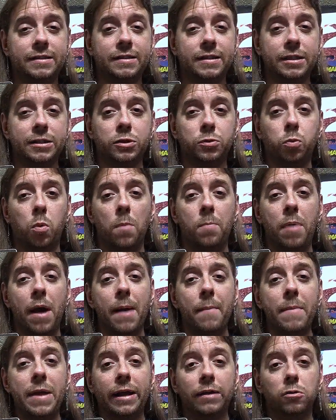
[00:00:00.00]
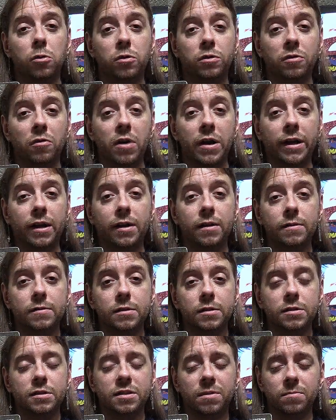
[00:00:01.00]
this is what Batman looked like.
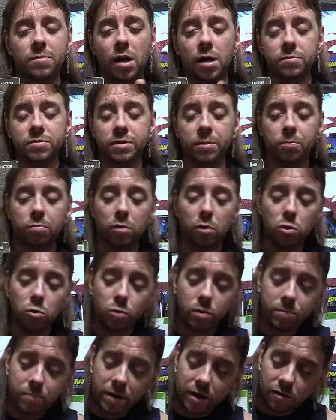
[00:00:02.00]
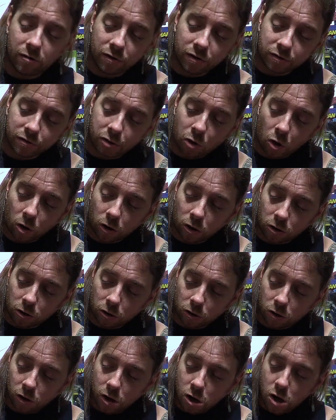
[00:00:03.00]
Sometimes the blue would be a little
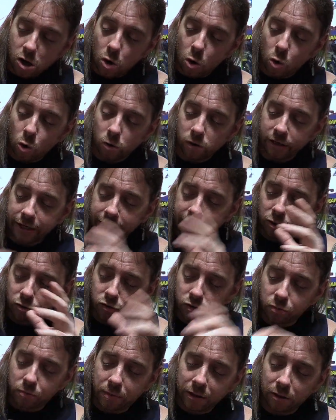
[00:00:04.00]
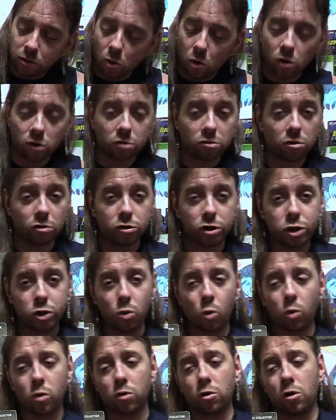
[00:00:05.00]
darker, or the ears would be longer or
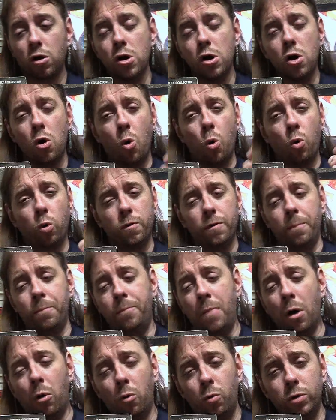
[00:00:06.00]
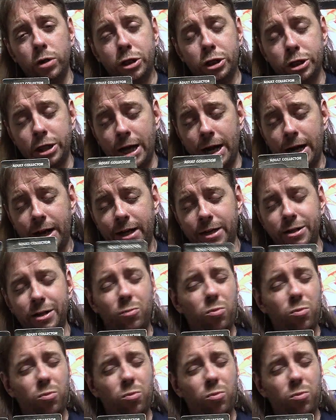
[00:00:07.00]
shorter, or the belt would change.